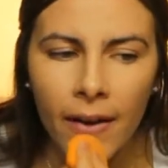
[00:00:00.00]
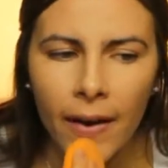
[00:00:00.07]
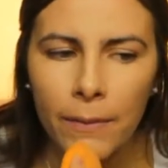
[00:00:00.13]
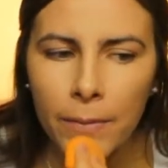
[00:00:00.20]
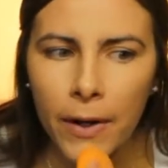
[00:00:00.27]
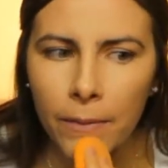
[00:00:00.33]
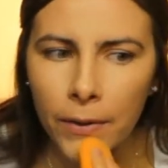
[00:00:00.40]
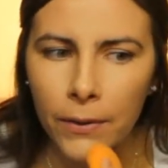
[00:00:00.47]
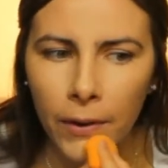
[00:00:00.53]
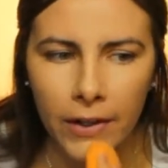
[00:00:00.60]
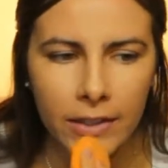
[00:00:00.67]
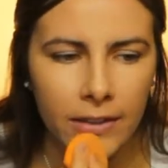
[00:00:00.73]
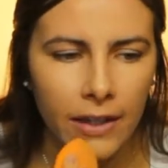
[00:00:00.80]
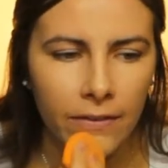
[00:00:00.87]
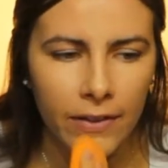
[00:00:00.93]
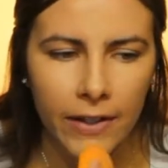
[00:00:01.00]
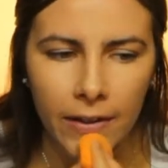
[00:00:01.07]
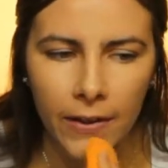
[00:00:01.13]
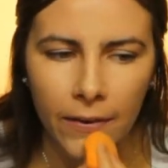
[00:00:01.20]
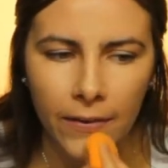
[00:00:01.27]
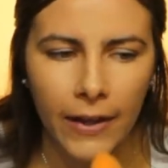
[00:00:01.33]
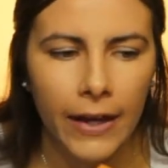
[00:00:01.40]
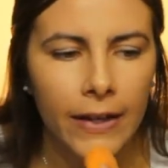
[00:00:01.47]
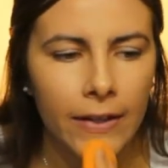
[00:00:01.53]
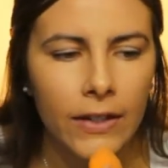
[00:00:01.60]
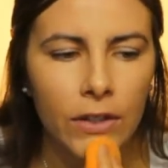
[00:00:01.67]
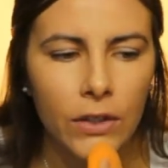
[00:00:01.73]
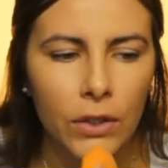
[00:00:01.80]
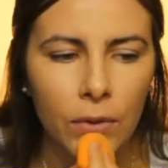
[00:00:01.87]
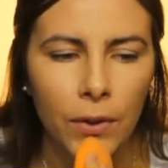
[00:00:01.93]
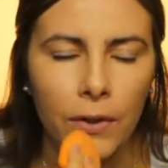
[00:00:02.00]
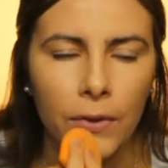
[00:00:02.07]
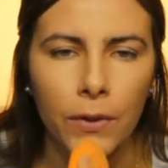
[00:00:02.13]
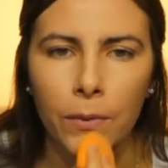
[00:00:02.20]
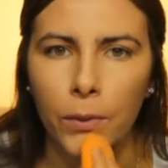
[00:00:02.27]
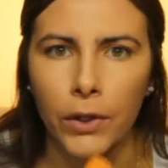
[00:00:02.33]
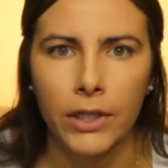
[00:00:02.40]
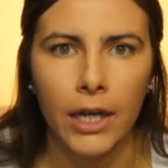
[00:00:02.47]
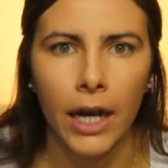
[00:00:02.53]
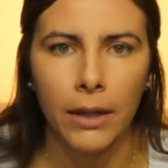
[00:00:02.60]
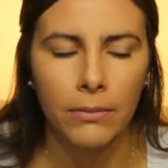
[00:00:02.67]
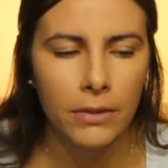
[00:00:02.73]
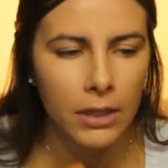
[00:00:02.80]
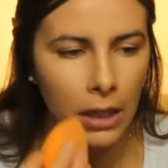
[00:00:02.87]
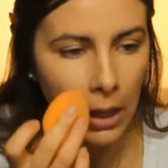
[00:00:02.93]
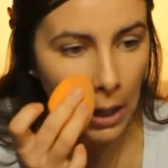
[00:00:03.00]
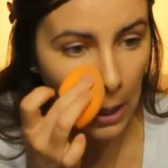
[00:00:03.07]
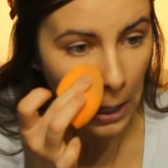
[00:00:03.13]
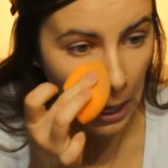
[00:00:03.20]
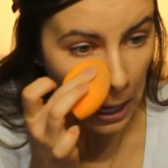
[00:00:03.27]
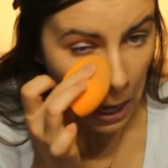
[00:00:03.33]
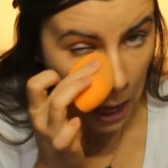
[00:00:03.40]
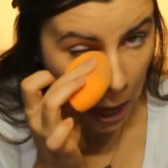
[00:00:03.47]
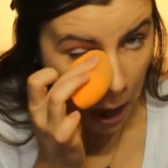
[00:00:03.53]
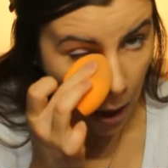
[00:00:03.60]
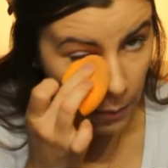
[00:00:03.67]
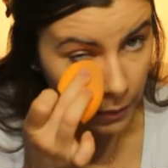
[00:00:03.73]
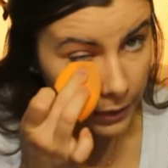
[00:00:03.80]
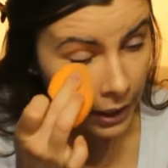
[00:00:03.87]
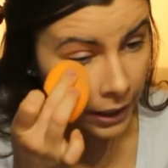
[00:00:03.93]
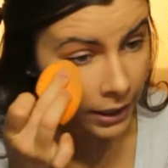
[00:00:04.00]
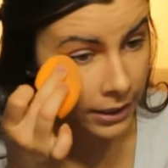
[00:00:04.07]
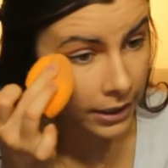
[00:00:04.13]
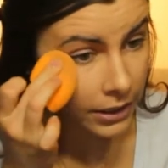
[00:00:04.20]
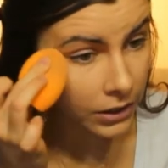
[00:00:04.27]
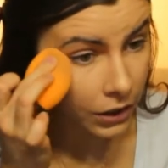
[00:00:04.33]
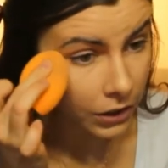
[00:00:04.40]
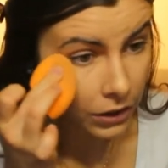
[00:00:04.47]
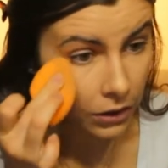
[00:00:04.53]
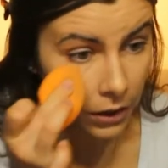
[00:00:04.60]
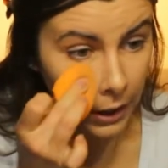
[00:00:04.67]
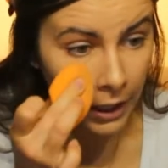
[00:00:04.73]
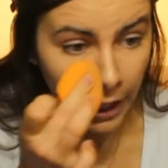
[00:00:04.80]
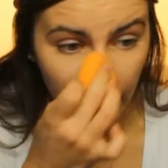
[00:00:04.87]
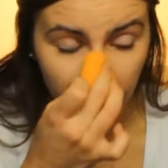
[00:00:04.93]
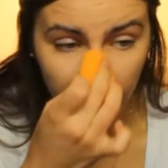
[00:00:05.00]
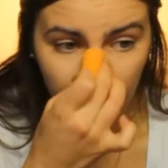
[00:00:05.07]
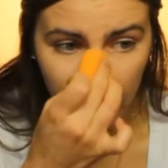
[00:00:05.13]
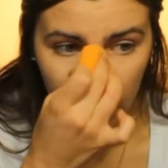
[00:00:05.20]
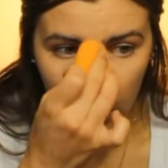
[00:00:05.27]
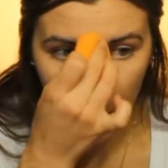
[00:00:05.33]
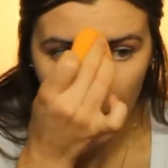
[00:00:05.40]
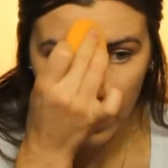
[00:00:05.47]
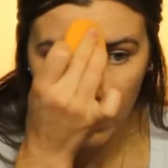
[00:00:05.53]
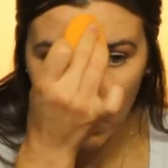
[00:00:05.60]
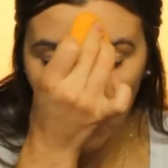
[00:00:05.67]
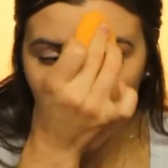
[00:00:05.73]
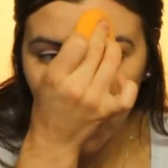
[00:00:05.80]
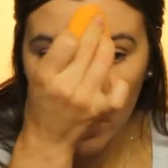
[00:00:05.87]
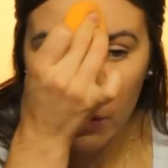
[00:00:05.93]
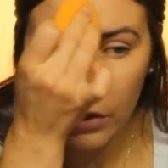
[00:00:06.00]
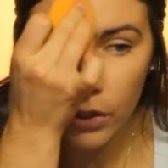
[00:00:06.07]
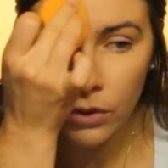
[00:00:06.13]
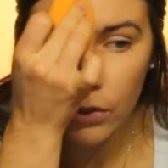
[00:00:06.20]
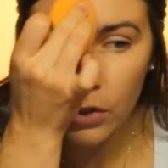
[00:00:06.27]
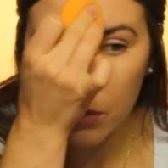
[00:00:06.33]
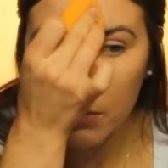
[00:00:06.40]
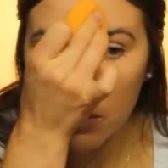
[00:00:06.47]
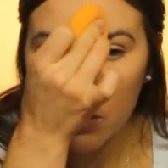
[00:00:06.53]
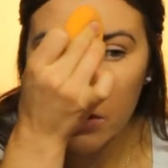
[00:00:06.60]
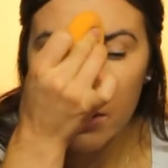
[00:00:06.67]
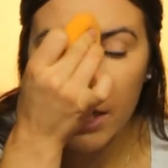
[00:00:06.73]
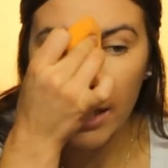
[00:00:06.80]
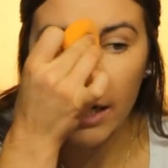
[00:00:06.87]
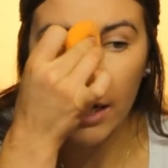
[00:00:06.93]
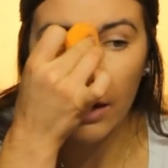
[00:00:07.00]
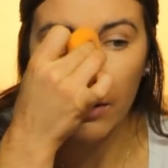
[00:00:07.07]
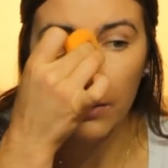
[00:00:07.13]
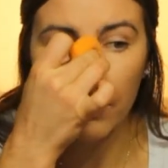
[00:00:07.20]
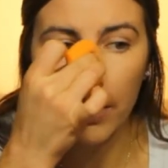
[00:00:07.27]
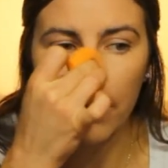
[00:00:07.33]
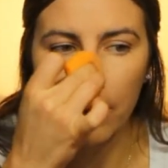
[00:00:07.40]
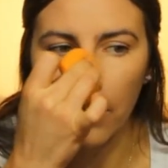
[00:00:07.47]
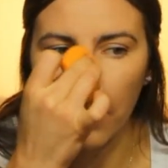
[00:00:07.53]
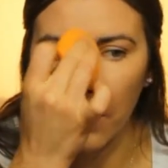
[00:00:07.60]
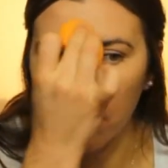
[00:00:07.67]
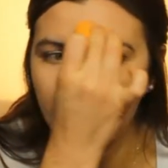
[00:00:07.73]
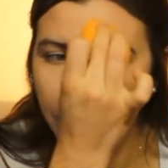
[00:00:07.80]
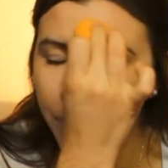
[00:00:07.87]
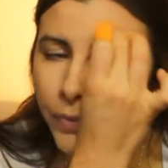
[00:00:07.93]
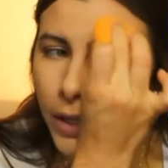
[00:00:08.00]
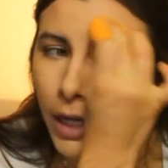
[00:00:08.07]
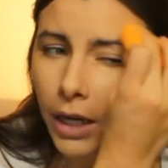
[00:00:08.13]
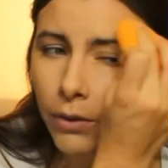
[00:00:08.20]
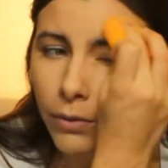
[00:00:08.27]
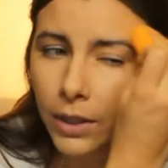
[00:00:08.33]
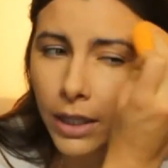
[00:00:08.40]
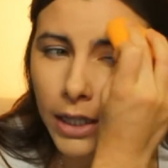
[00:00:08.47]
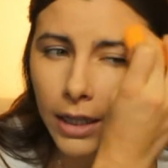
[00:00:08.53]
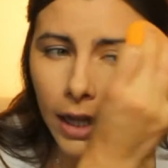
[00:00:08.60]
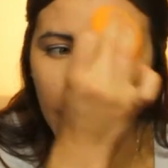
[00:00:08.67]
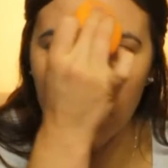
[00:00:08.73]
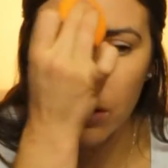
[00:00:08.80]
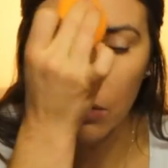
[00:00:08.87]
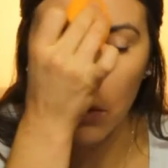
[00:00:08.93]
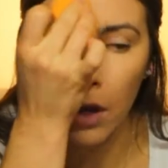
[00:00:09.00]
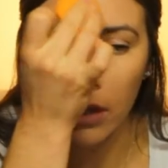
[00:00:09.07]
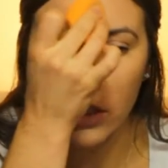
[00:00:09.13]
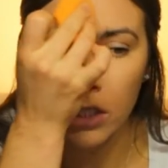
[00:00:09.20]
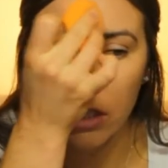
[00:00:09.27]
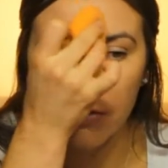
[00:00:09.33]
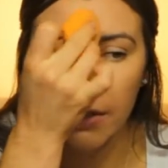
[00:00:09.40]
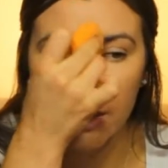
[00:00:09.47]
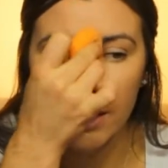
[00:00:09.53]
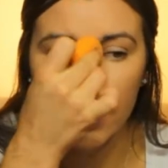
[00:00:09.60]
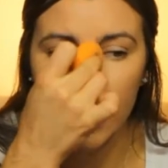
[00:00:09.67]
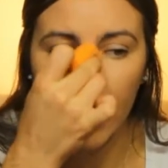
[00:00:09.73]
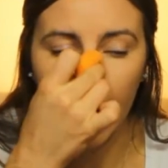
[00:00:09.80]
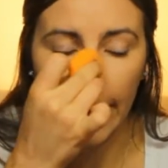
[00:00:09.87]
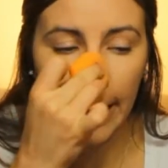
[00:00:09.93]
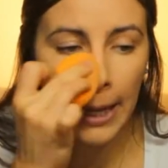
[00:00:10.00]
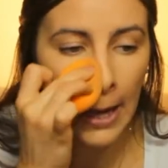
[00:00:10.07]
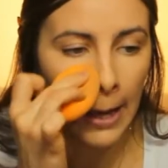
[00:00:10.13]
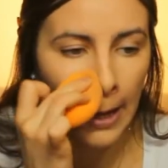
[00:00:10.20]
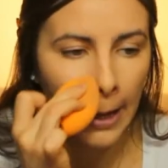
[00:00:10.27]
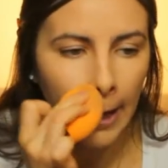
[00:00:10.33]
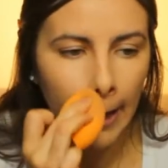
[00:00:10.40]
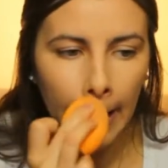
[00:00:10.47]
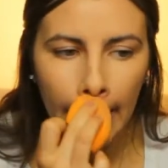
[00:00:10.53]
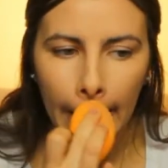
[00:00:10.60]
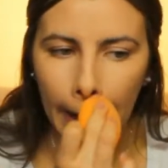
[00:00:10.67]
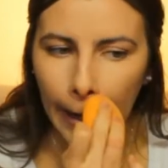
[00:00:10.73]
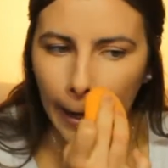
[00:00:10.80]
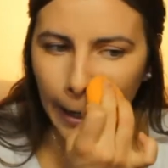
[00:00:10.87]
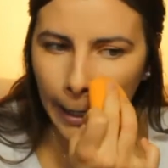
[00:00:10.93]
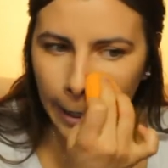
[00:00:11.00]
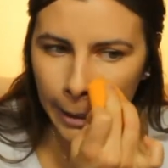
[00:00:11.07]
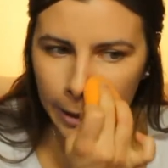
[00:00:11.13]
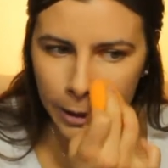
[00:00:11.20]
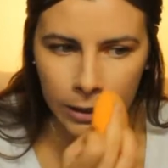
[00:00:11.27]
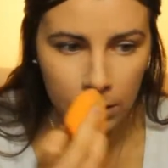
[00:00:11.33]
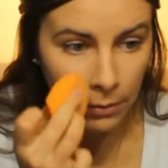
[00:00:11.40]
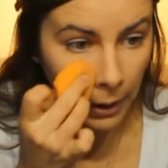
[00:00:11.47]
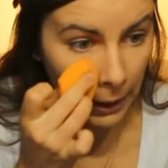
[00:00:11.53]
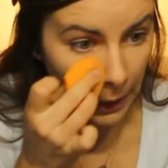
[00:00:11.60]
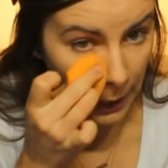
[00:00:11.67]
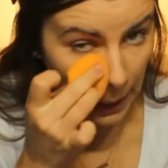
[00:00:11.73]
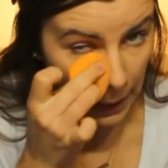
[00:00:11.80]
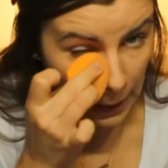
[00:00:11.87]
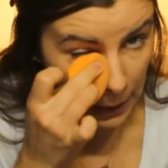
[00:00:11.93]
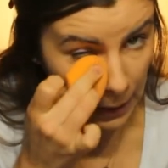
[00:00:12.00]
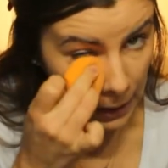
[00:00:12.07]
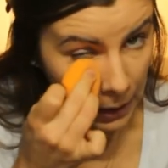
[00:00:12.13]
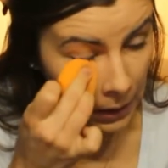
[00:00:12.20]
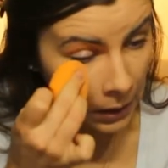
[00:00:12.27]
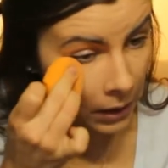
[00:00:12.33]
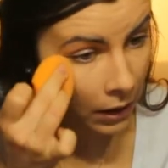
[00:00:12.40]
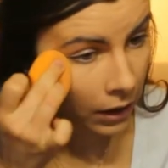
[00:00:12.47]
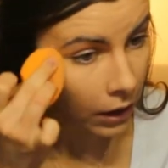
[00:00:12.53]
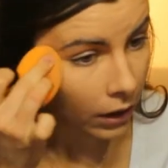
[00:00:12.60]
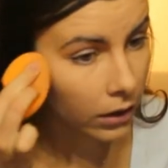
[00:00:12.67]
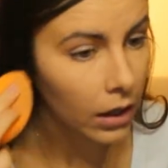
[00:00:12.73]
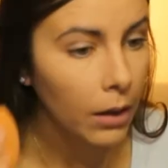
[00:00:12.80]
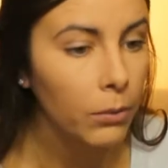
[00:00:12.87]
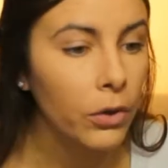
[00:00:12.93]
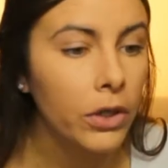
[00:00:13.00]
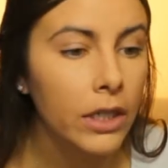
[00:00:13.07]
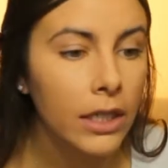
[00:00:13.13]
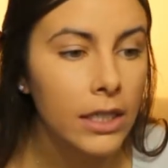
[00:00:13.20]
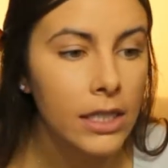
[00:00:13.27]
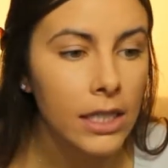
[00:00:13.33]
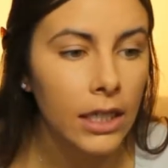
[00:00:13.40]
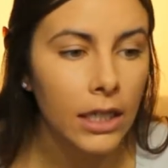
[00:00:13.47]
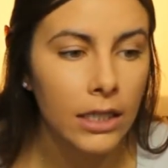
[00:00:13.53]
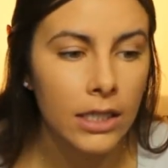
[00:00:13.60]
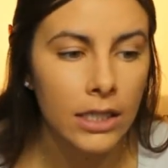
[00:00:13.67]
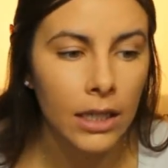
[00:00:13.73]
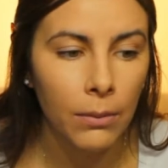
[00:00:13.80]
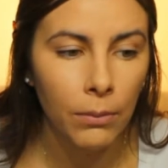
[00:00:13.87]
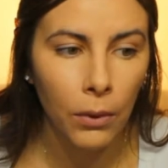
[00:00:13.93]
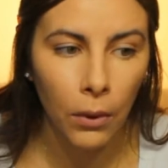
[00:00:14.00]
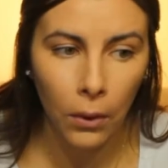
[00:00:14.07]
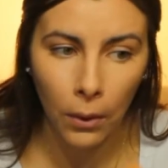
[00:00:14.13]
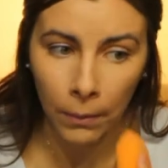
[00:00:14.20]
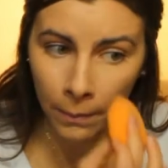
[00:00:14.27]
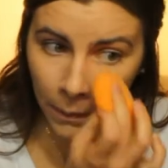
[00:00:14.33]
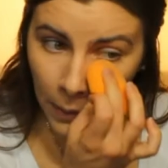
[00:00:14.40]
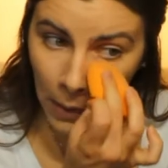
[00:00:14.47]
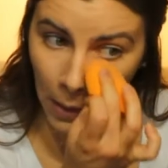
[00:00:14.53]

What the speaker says: I probably watched that video like 2 or 3 more times. But then as I started looking, I found a lot more other YouTubers and other people that I really like to watch even today. And it just made it a lot more easy and simple